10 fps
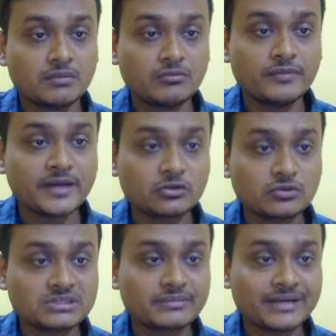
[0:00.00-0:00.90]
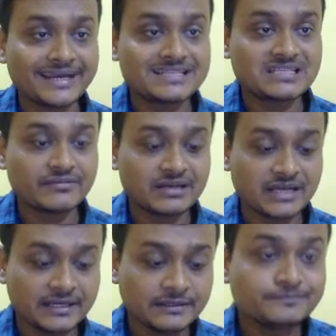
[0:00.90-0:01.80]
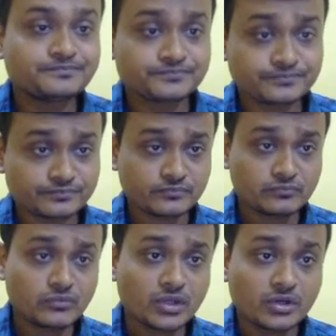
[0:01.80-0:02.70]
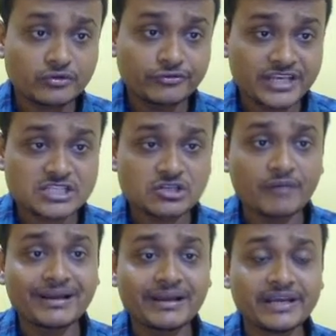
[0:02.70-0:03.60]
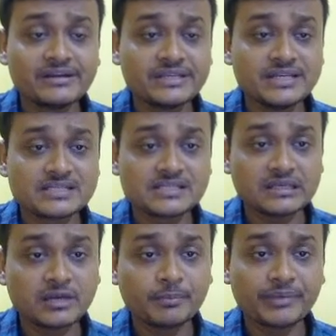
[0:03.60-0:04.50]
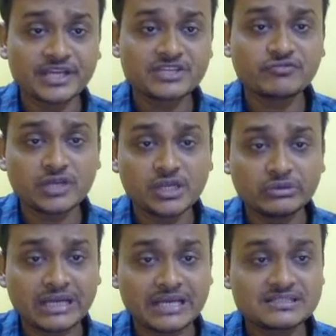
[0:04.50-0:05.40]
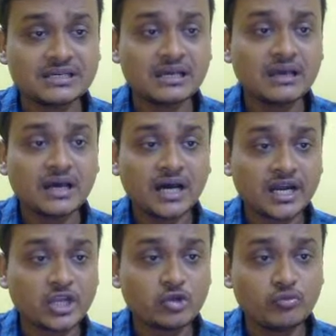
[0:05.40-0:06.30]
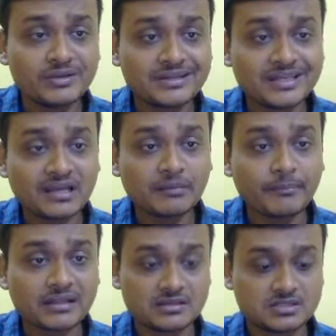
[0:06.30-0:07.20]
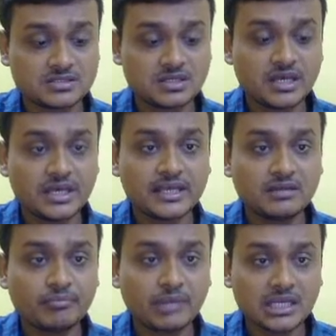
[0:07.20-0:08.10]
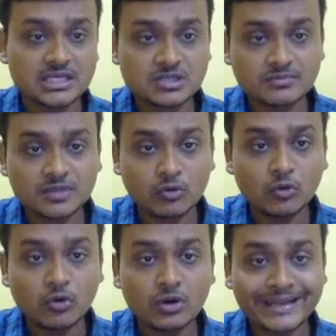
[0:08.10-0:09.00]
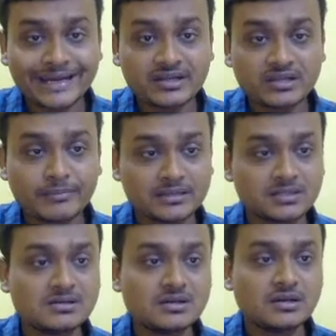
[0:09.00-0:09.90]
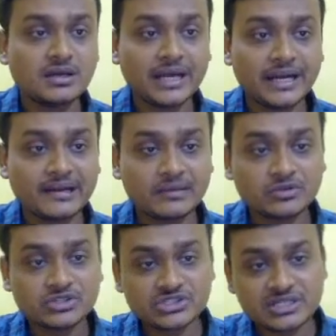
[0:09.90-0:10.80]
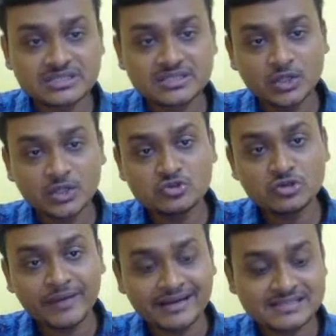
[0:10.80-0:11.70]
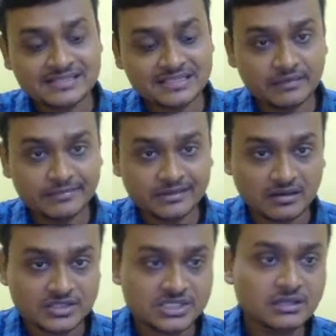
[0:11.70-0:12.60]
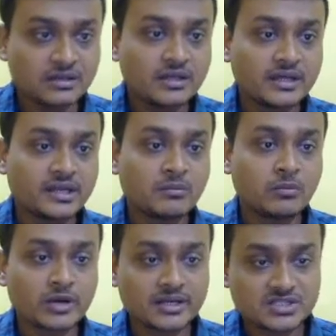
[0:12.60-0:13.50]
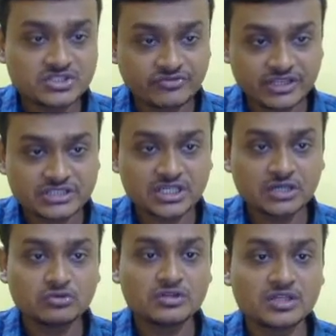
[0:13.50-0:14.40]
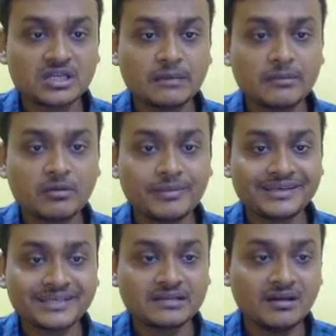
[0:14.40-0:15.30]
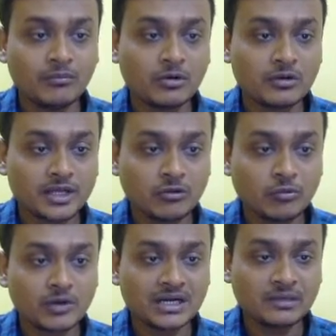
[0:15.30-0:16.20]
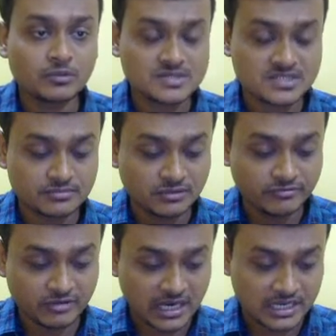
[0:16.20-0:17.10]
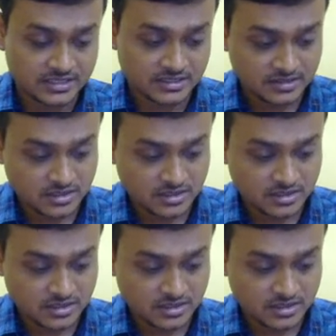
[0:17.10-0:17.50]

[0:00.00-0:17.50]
Moving on to question number 879. Which novel did T.S. Eliot praise for utilizing a new mythical method in place of the old narrative method, and demonstrates the use of ancient mythology in modernist fiction to think about making the modern world possible for art?